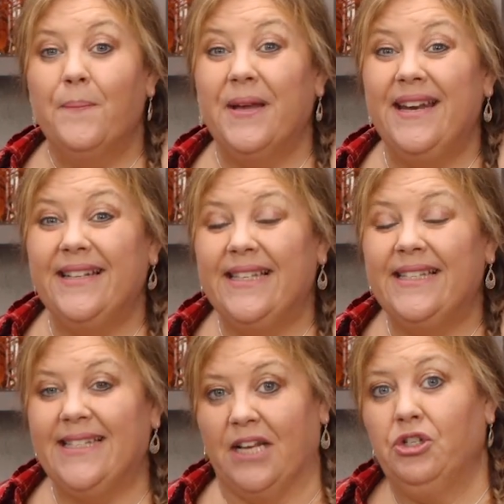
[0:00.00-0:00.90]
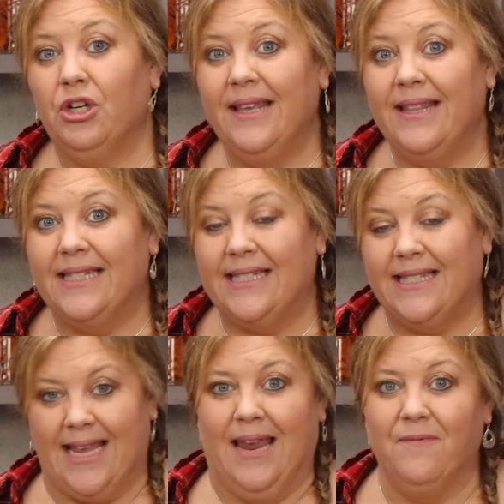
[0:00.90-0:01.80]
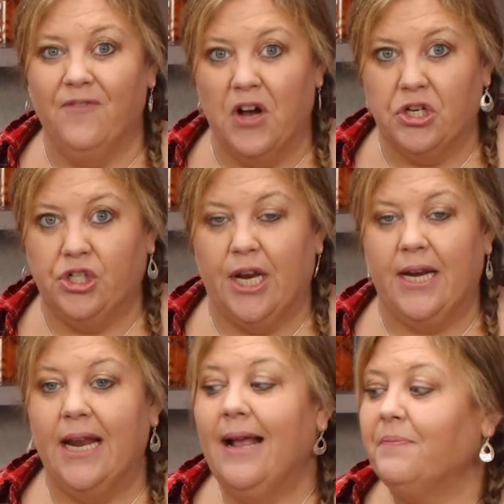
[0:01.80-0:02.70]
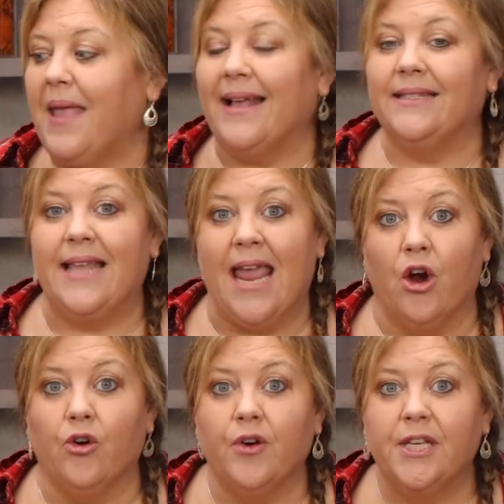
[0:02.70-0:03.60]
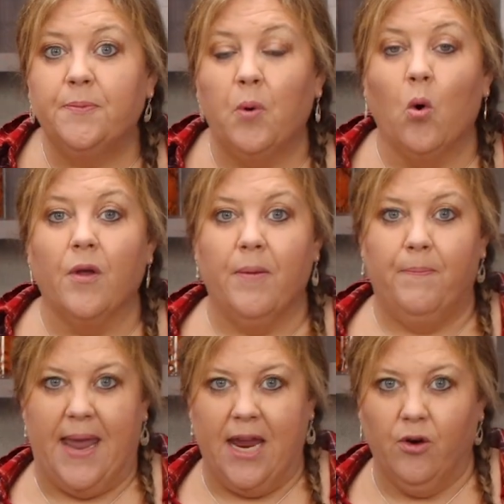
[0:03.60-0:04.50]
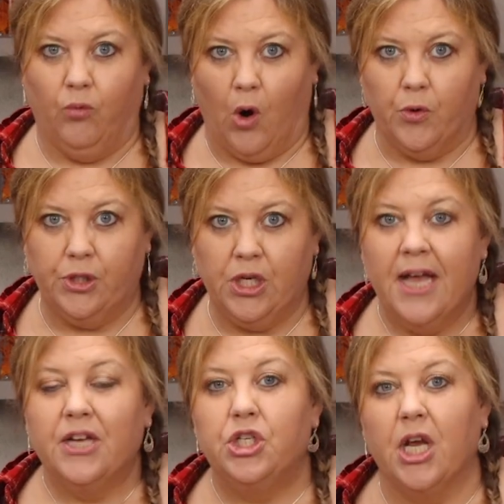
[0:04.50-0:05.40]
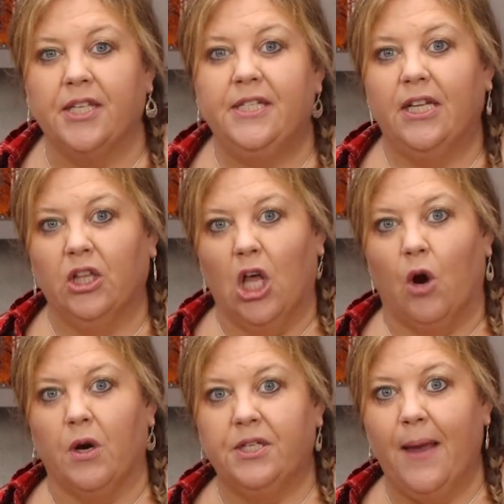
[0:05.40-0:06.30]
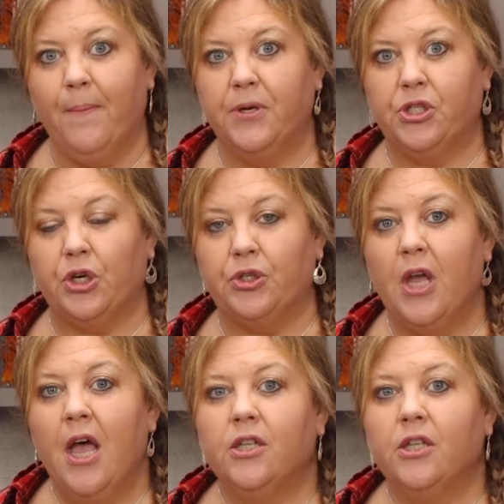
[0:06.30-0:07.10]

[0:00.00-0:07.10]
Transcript: But it is essentially the same function as the air crisp or the bake roast, just at lower temperatures.